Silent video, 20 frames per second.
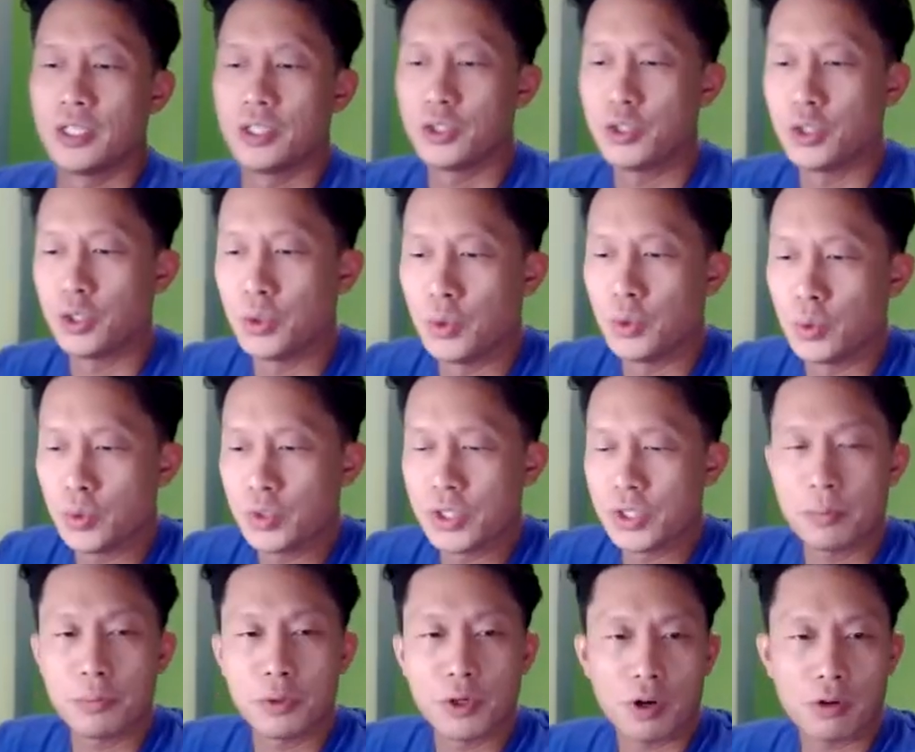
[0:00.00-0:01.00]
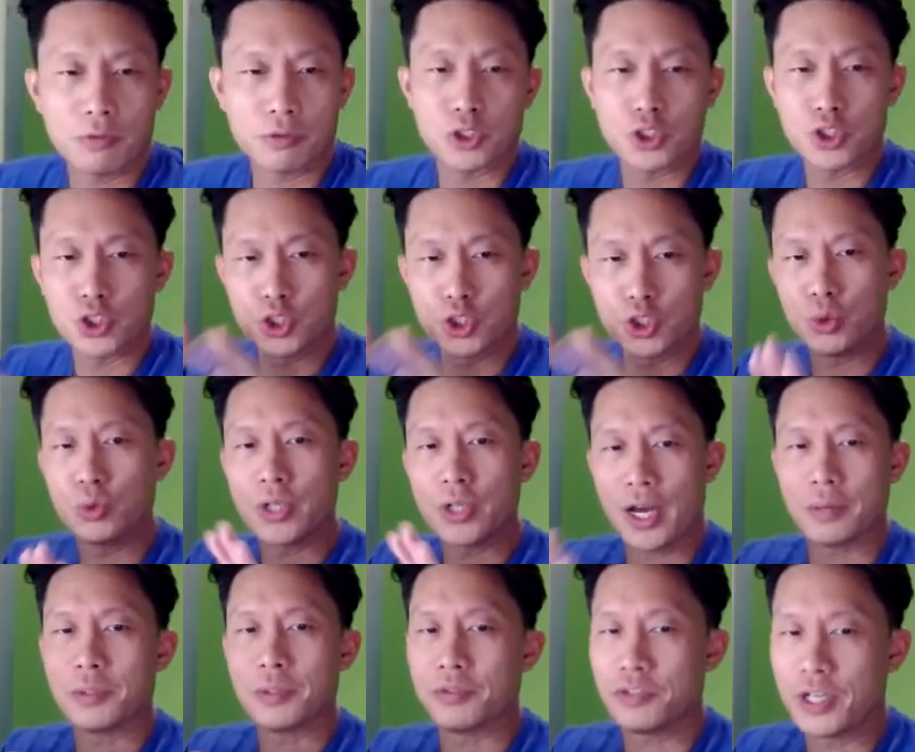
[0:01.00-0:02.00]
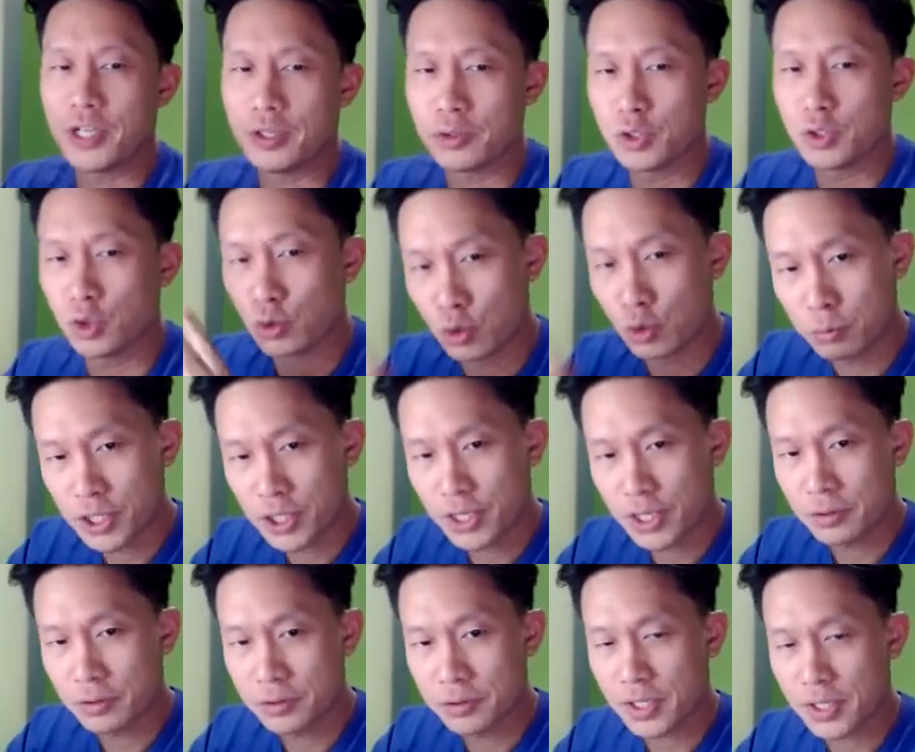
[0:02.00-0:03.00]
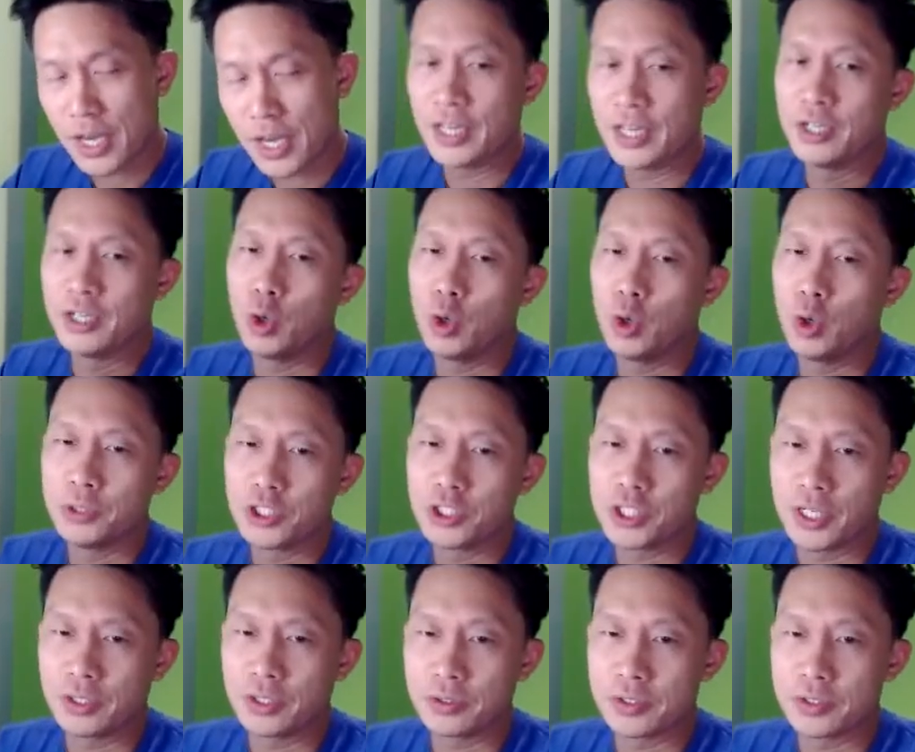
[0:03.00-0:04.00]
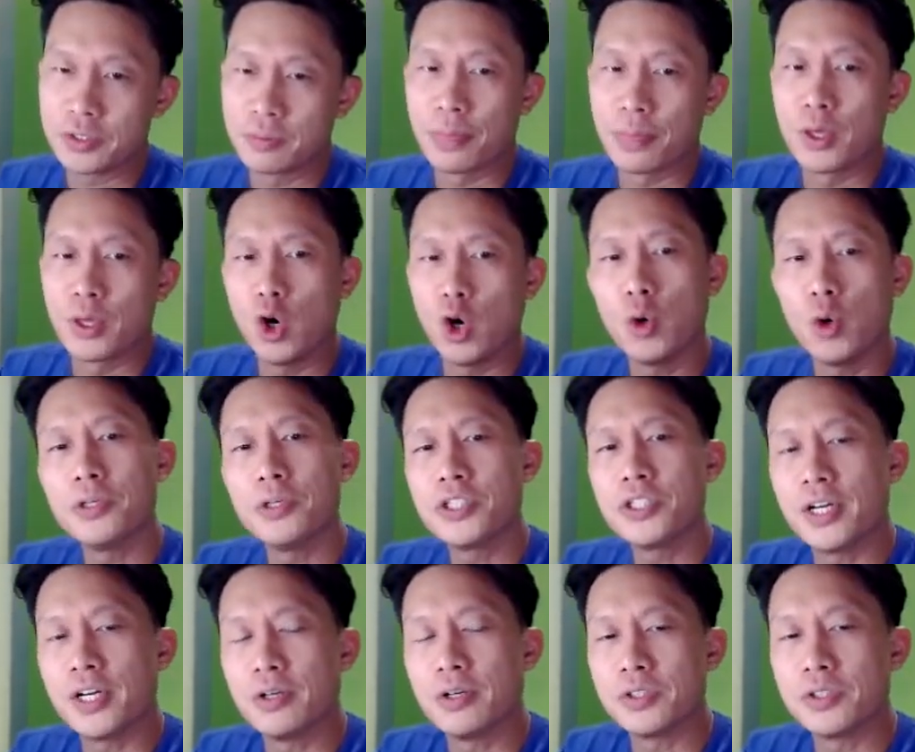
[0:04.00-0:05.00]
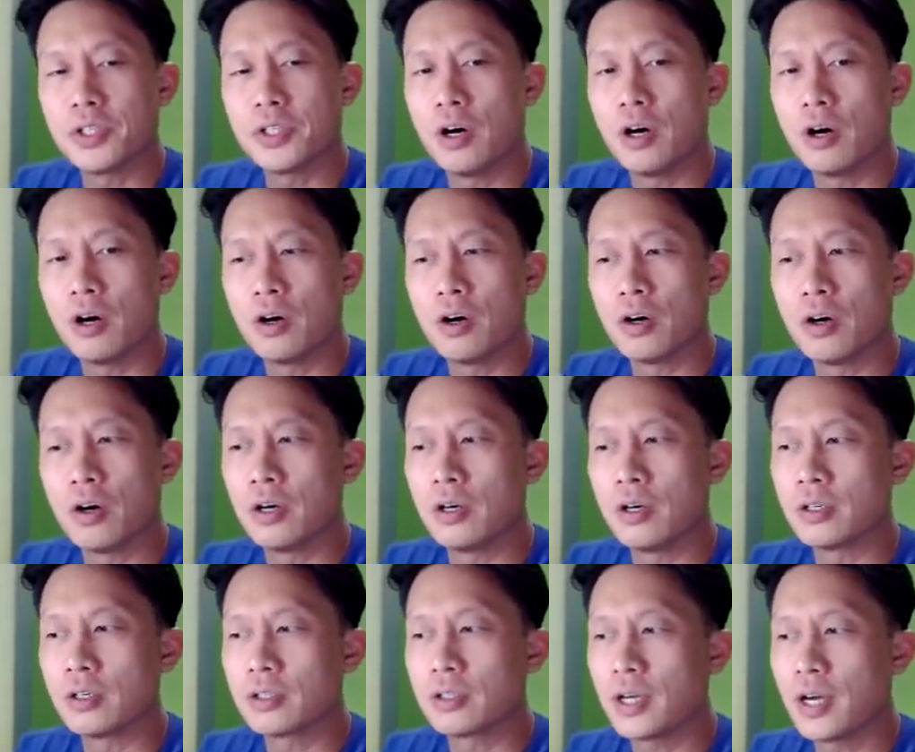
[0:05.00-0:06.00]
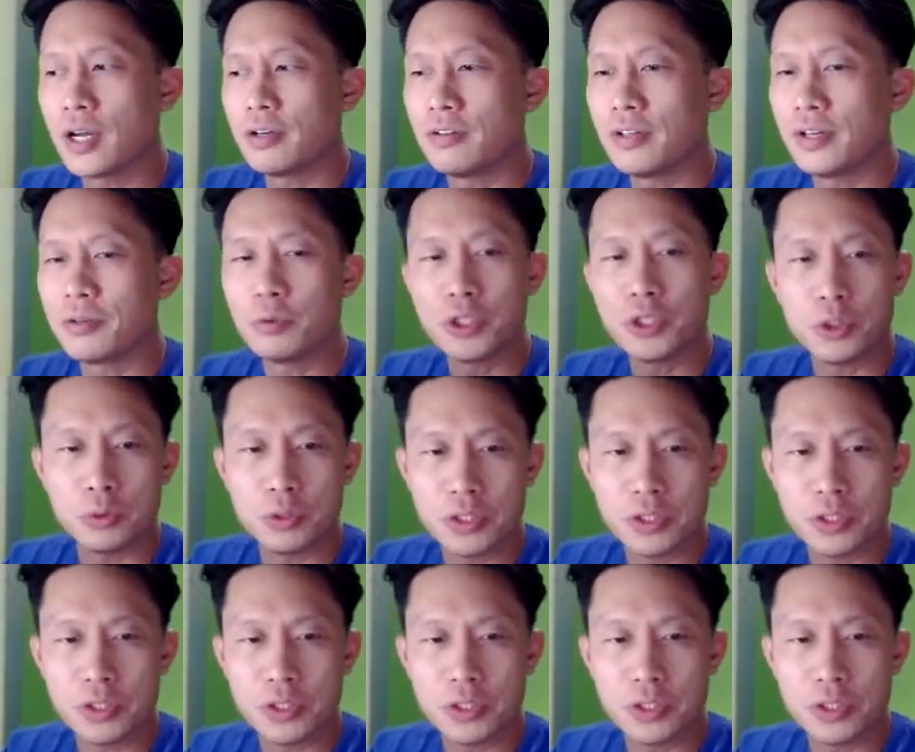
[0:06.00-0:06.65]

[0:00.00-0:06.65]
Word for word: So Sendbird offers two types of channels, group channels and open channels. Open channels are kind of like what you would